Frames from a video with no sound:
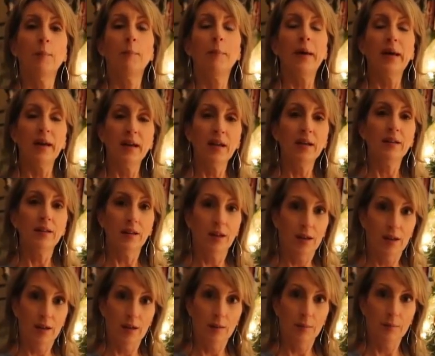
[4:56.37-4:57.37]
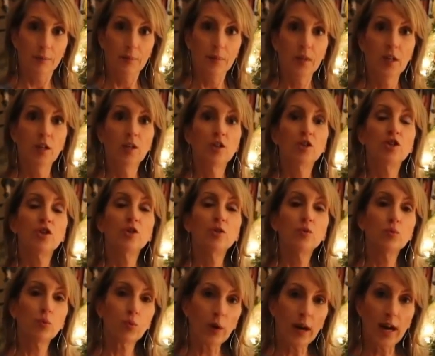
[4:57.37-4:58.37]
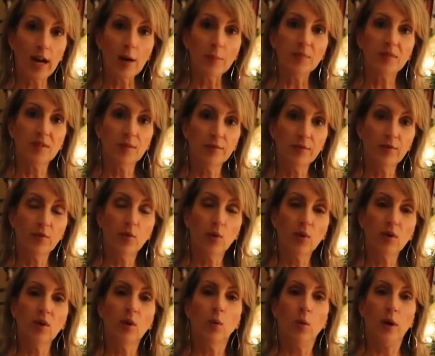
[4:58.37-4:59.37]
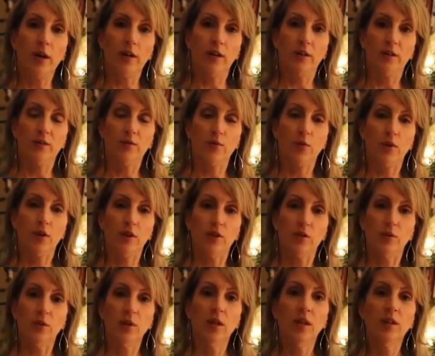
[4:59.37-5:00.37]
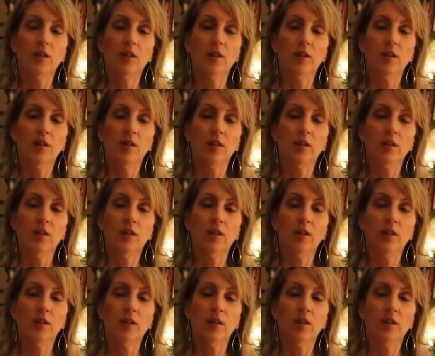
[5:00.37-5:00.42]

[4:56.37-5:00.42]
pay them to wrap some floral wires for you.